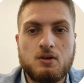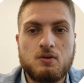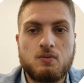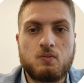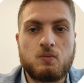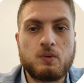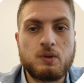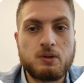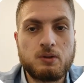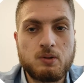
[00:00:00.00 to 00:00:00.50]

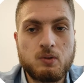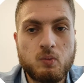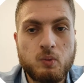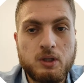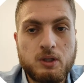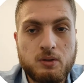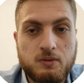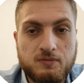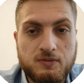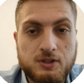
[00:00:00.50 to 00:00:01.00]

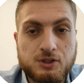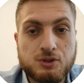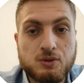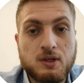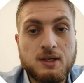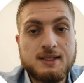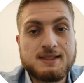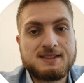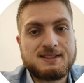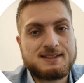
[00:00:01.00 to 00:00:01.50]
We
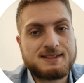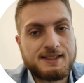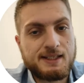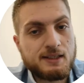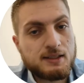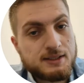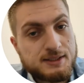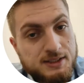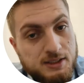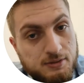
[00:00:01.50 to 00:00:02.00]
visualize the
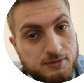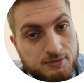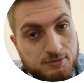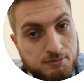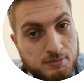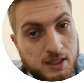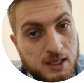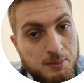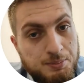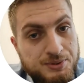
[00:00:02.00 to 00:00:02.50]
saliency of
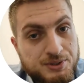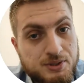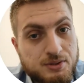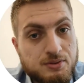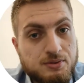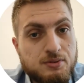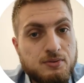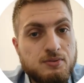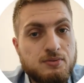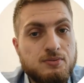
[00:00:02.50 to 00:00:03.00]

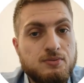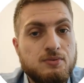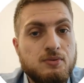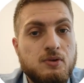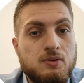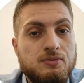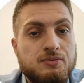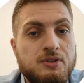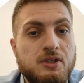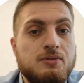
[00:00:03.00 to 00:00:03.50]
maps
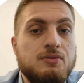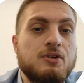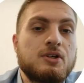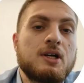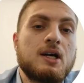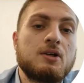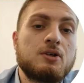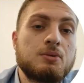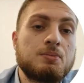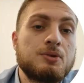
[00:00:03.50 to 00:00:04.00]
of different
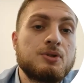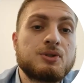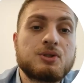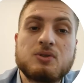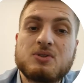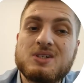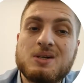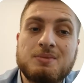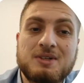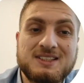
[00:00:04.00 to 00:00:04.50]
attributes
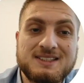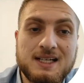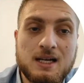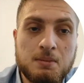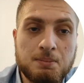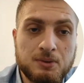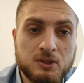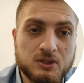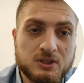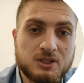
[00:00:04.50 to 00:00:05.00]
on some
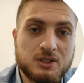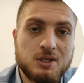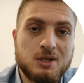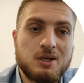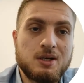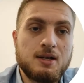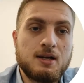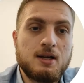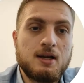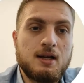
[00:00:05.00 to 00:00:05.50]
examples,
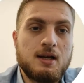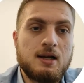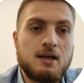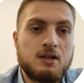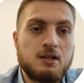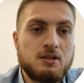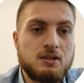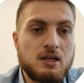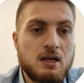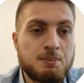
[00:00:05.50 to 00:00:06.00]

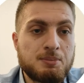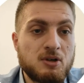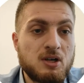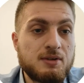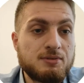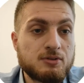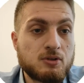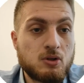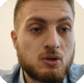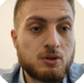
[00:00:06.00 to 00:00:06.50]
and in the upper
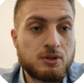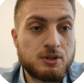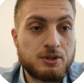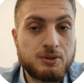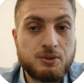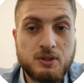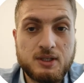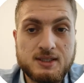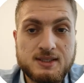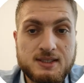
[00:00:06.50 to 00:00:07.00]
left corner
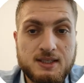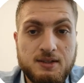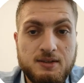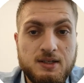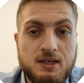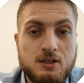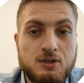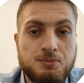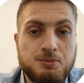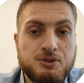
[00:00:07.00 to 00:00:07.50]
you can see
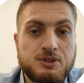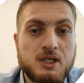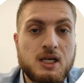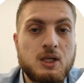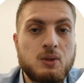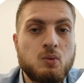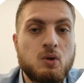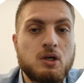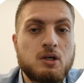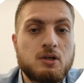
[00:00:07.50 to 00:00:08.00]
the attribute
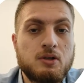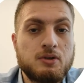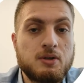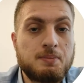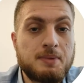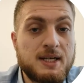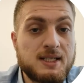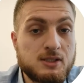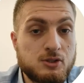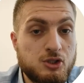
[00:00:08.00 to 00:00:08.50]
sidewalk on the
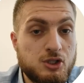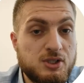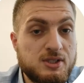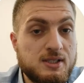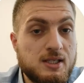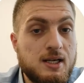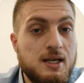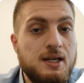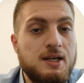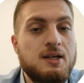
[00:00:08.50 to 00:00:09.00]
passenger
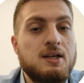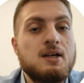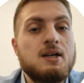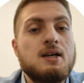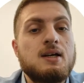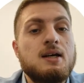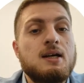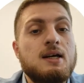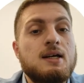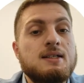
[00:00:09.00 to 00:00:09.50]
side
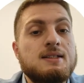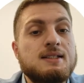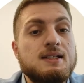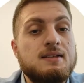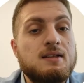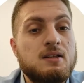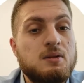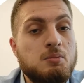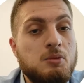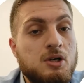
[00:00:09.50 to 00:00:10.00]
and see
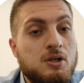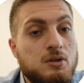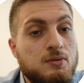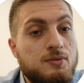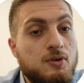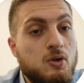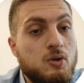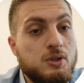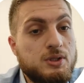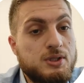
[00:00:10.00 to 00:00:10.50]
that the model
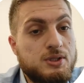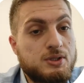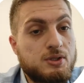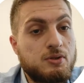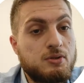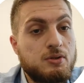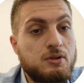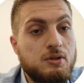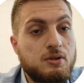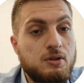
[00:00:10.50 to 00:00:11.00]
focuses
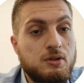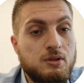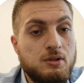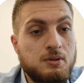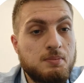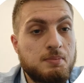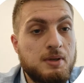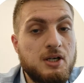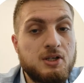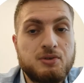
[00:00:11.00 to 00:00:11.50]
on
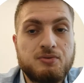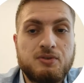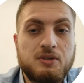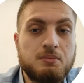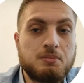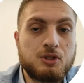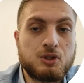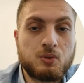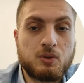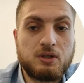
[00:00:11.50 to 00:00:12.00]
the part of the
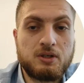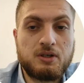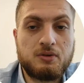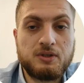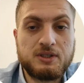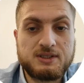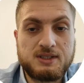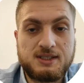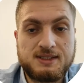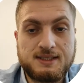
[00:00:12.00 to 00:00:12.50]
image where there
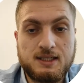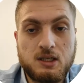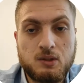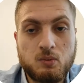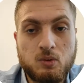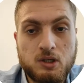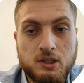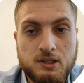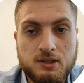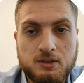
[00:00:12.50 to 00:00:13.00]
is a
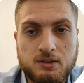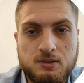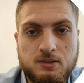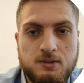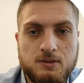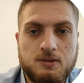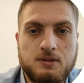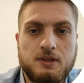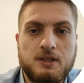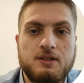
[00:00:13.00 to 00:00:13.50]
sidewalk.
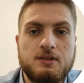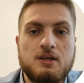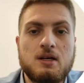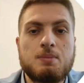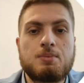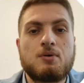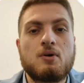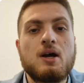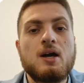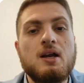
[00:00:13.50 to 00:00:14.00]
In the
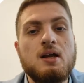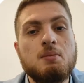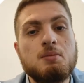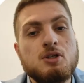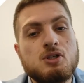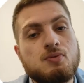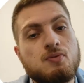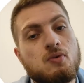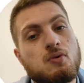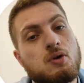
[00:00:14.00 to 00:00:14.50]
upper right
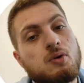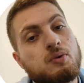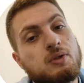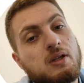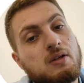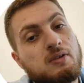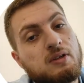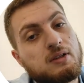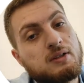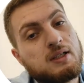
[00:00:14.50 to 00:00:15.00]
image for road
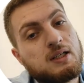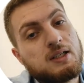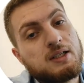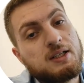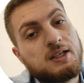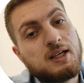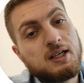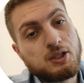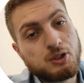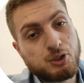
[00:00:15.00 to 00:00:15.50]

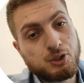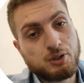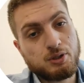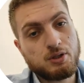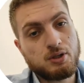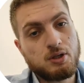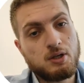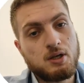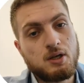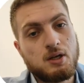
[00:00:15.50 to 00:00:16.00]
delineation,